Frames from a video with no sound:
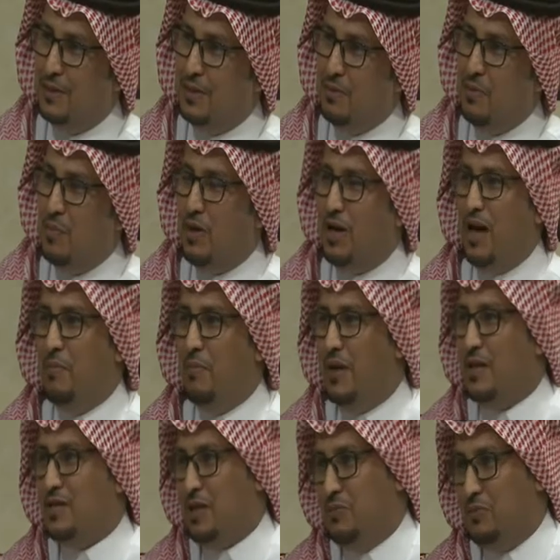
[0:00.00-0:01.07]
maybe Abla
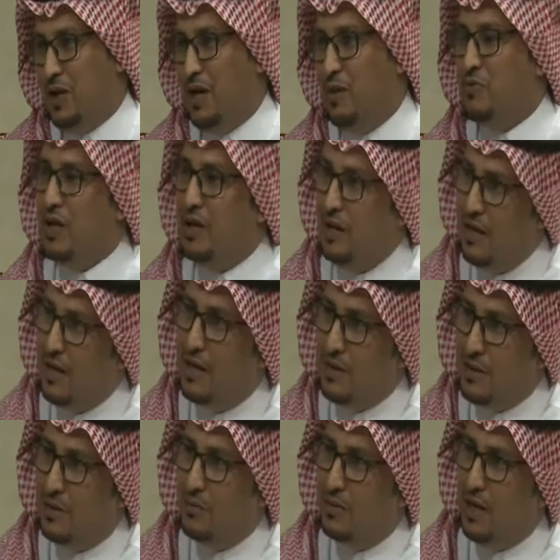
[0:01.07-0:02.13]
sometimes and Layla
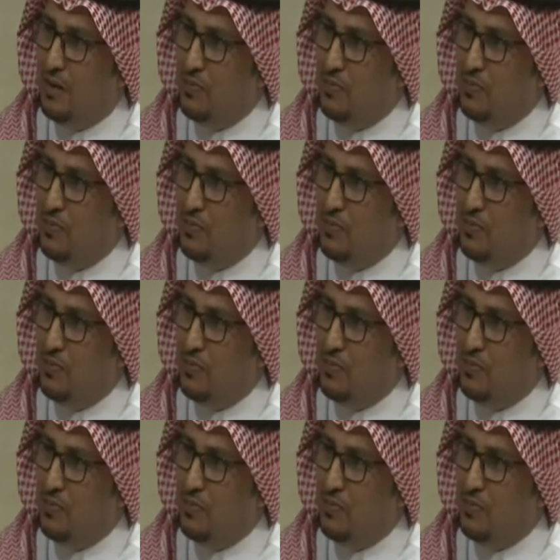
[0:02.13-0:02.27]
sometimes.